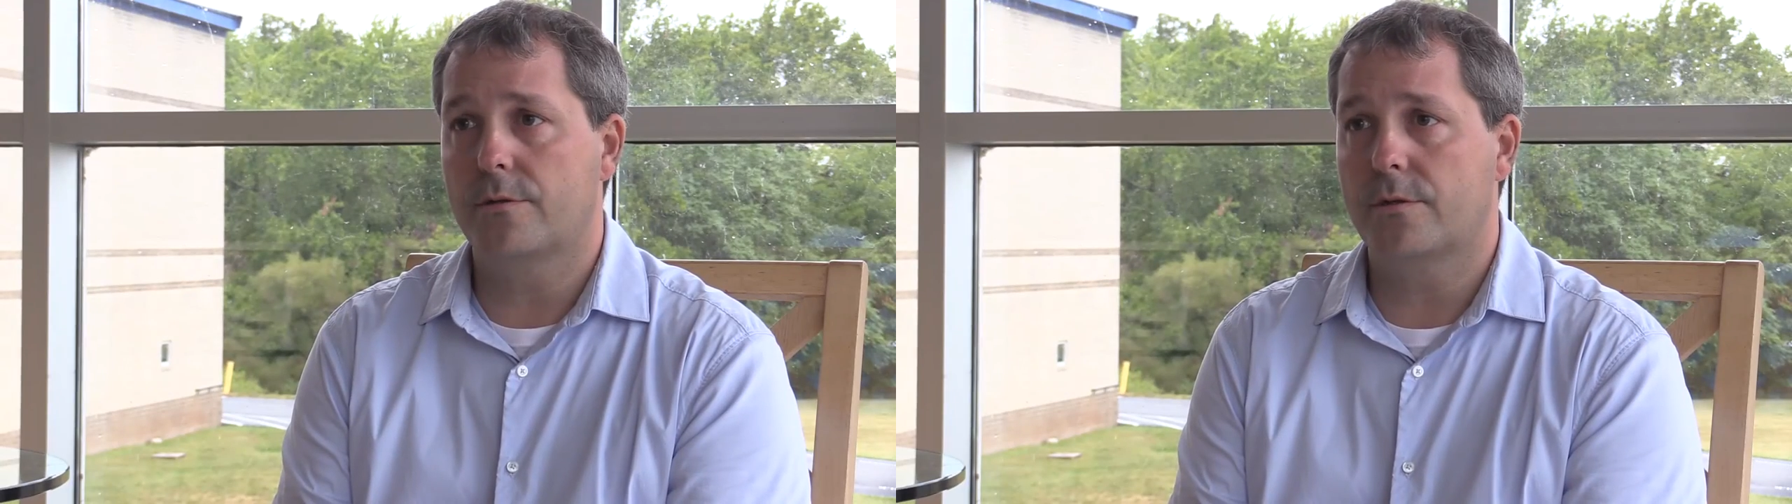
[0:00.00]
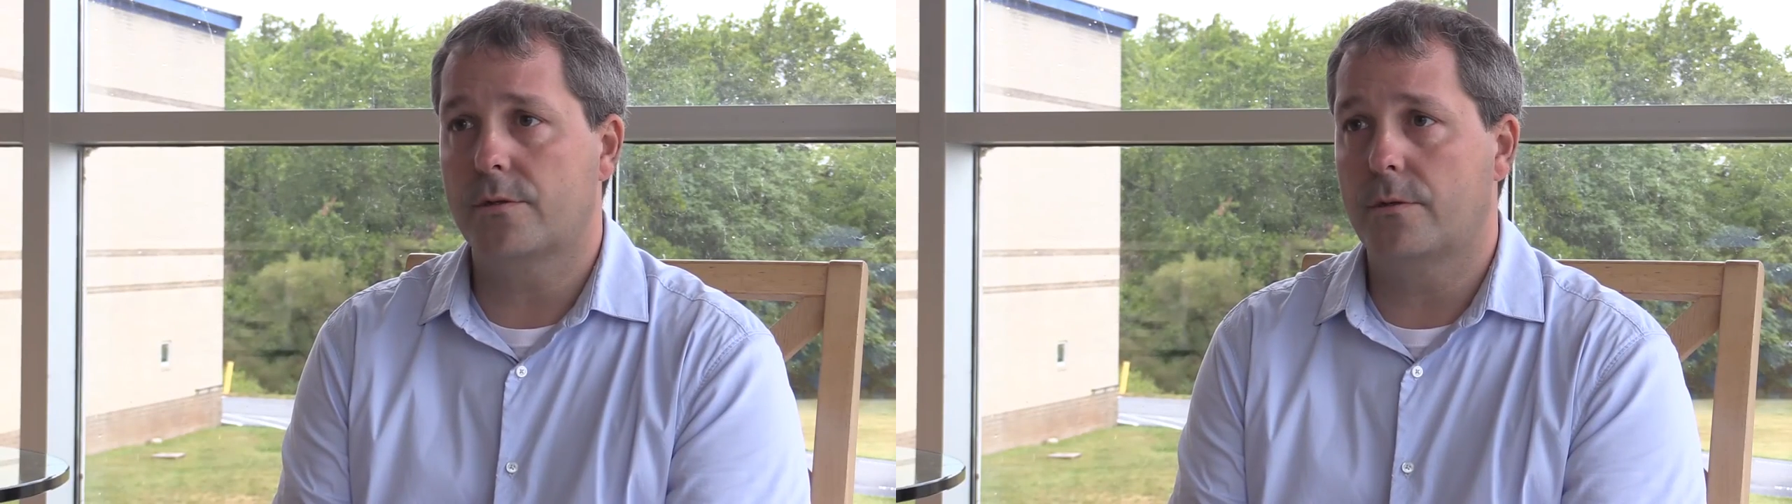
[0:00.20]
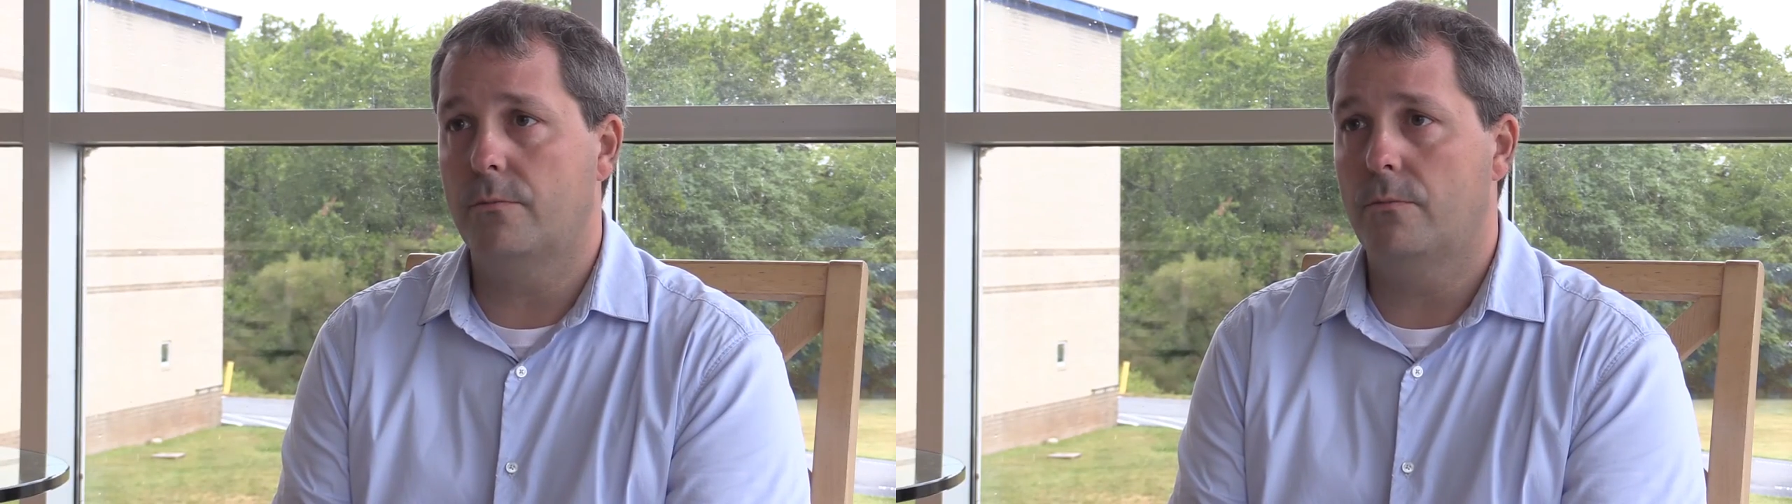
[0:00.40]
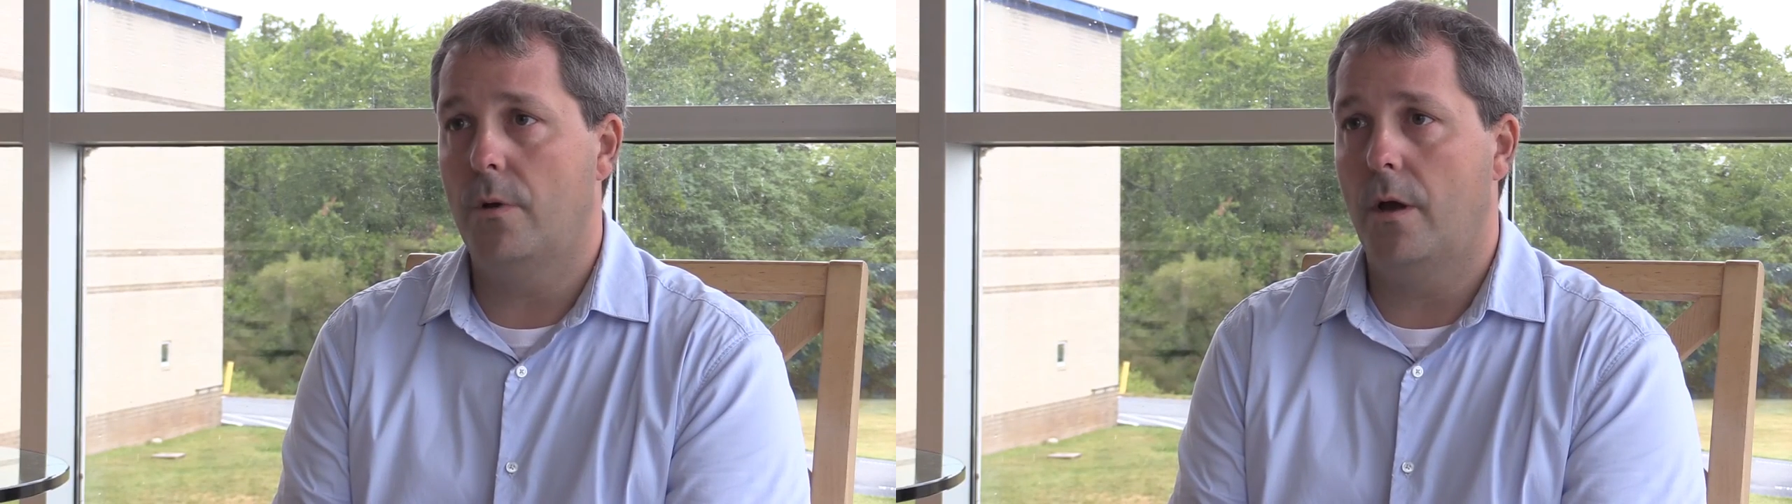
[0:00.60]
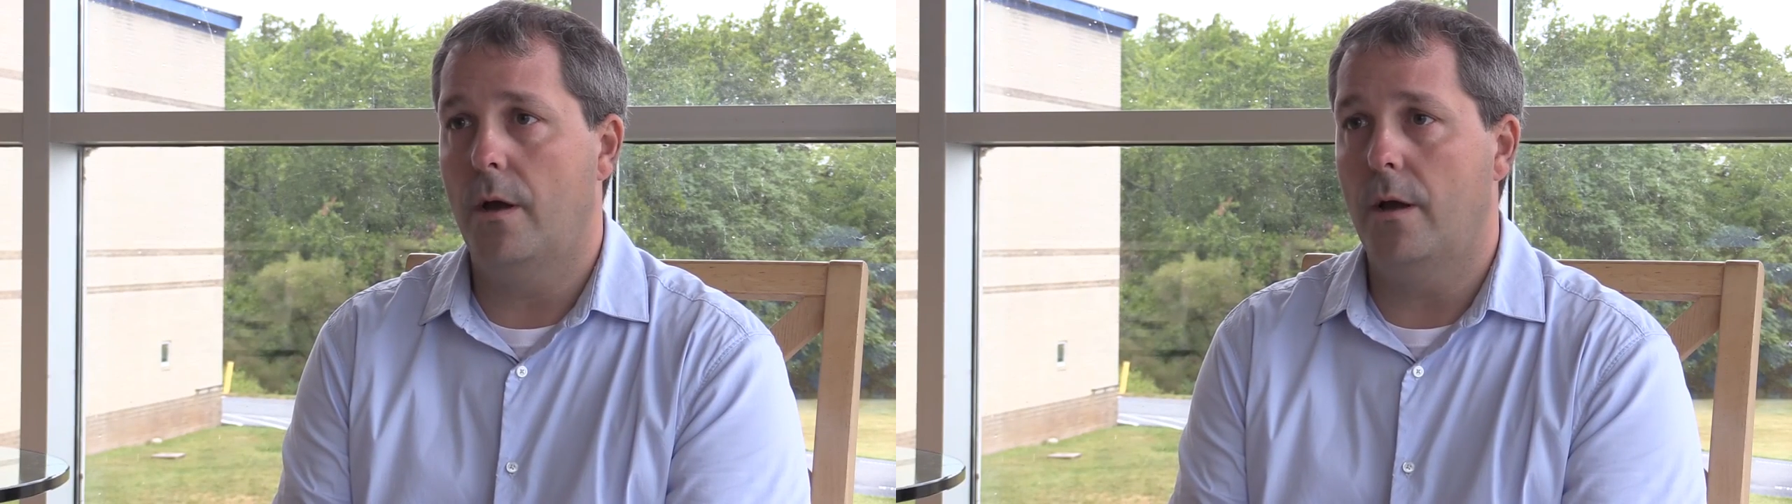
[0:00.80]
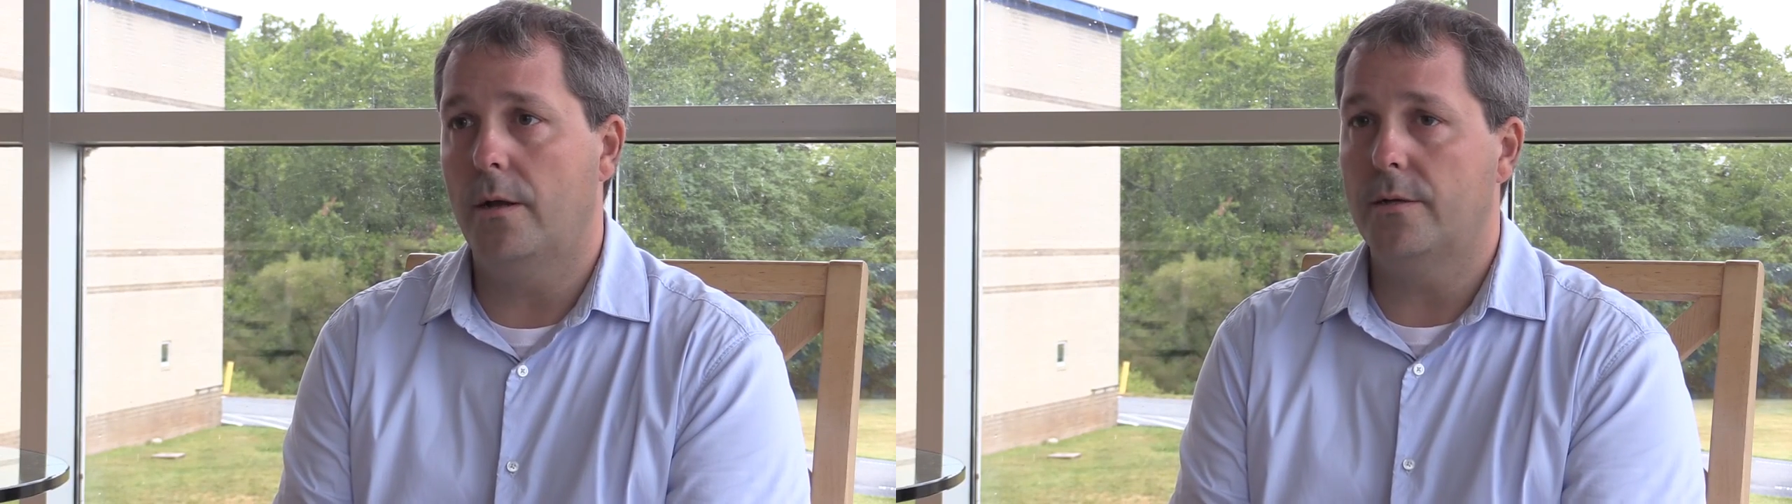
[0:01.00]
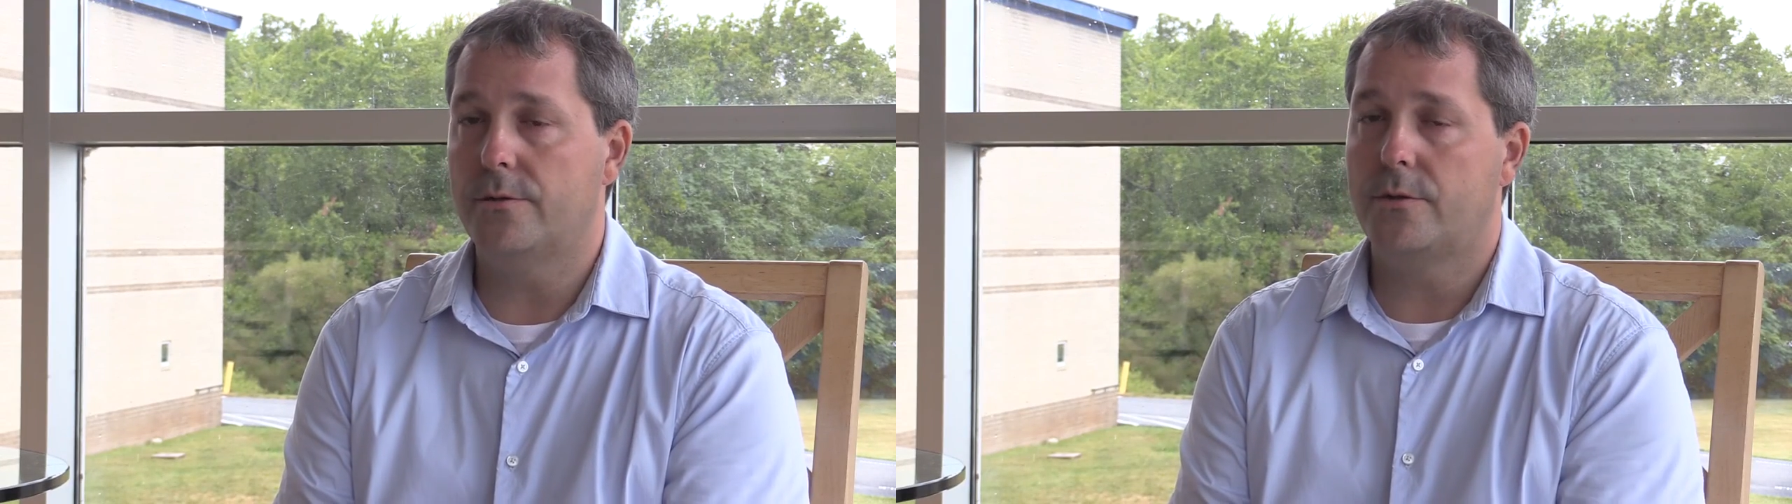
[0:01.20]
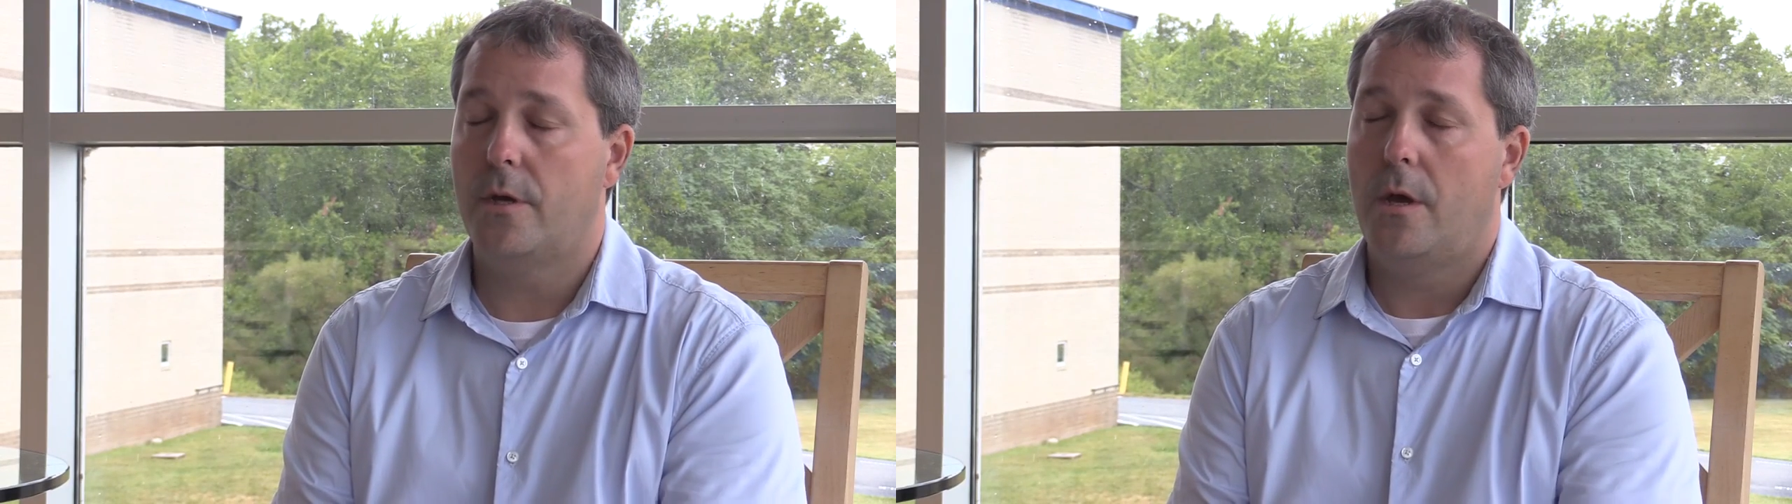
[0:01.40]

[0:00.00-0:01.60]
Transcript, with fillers: system and